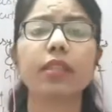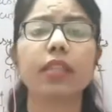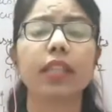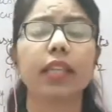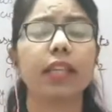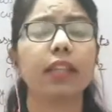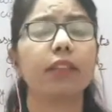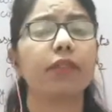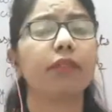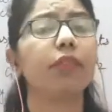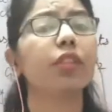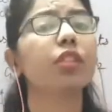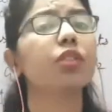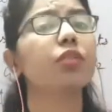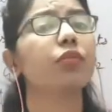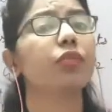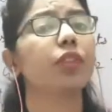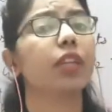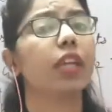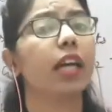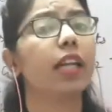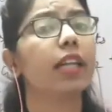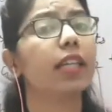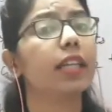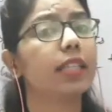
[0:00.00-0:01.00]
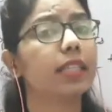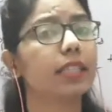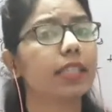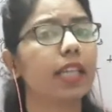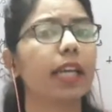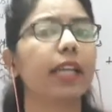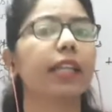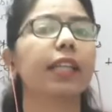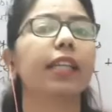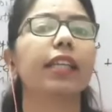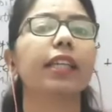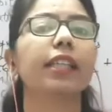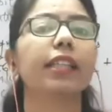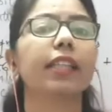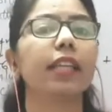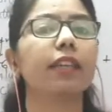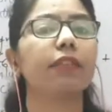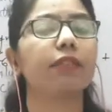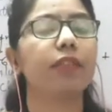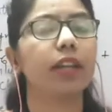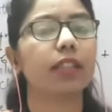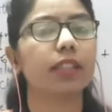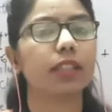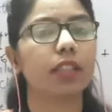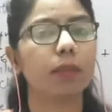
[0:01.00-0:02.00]
in which we are deciding that
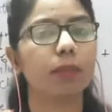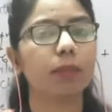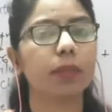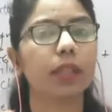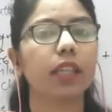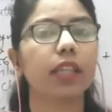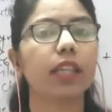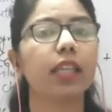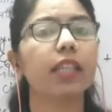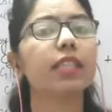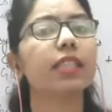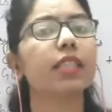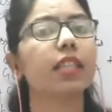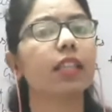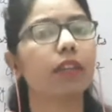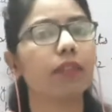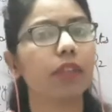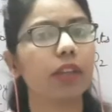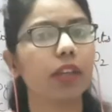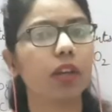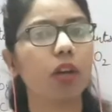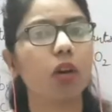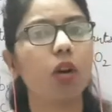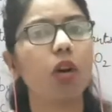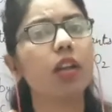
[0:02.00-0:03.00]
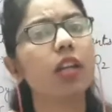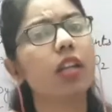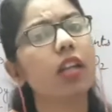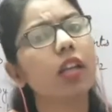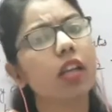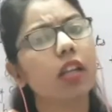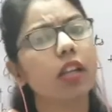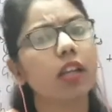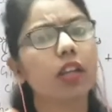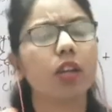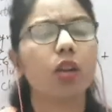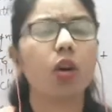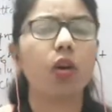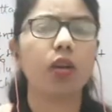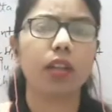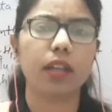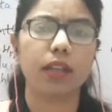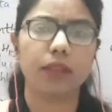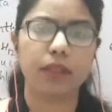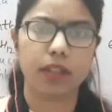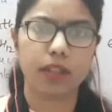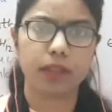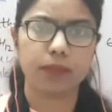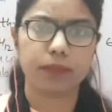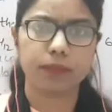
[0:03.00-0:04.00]
where something is living or
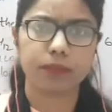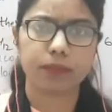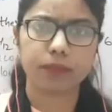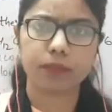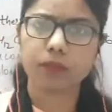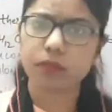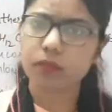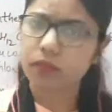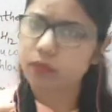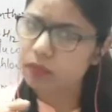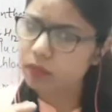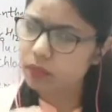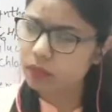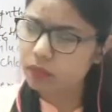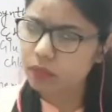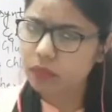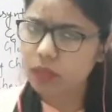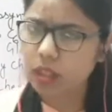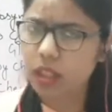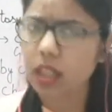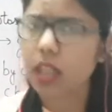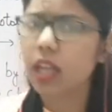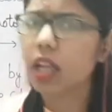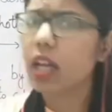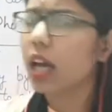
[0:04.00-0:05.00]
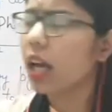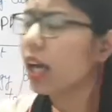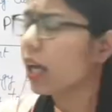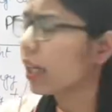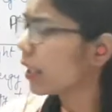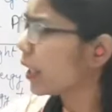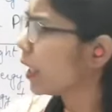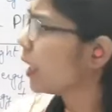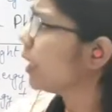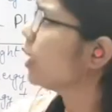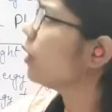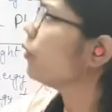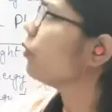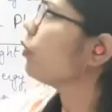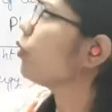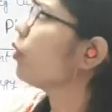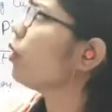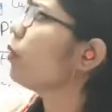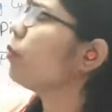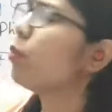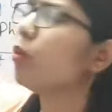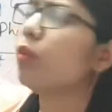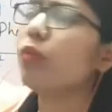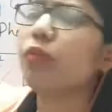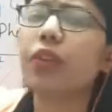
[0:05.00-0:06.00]
non-living. Again, if you
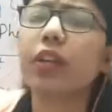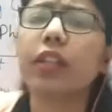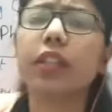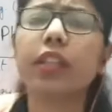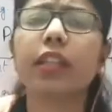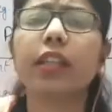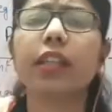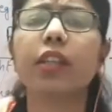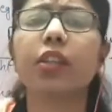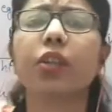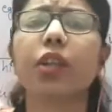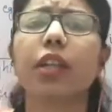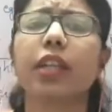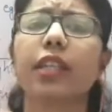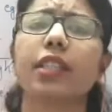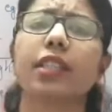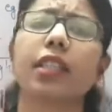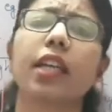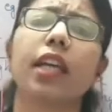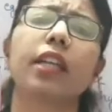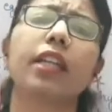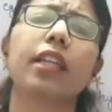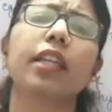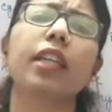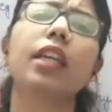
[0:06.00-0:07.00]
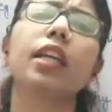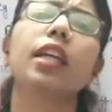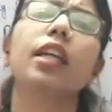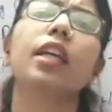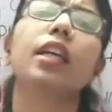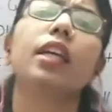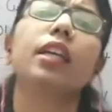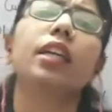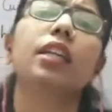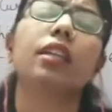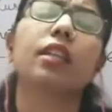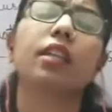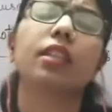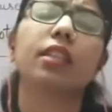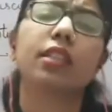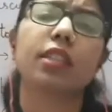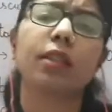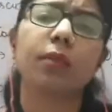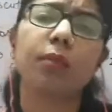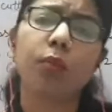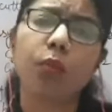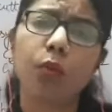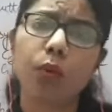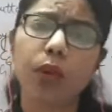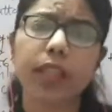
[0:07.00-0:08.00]
will move further in your NCERT,
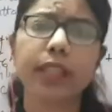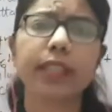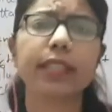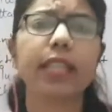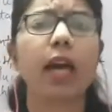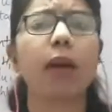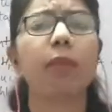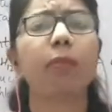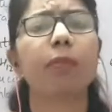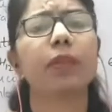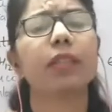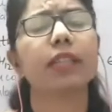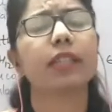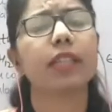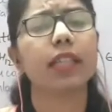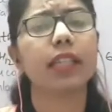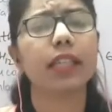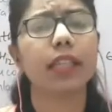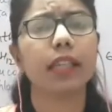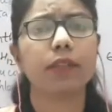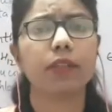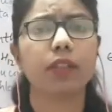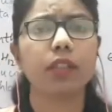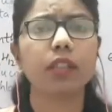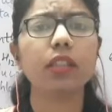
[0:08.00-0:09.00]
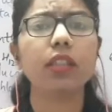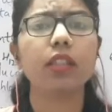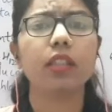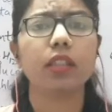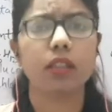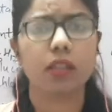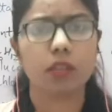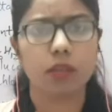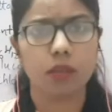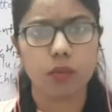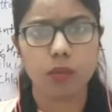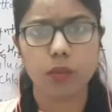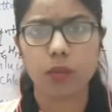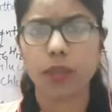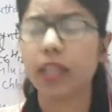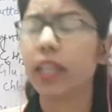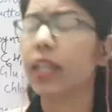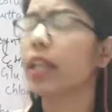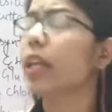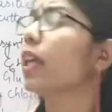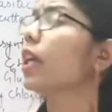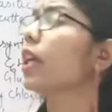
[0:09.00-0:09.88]
some more examples are given. Okay,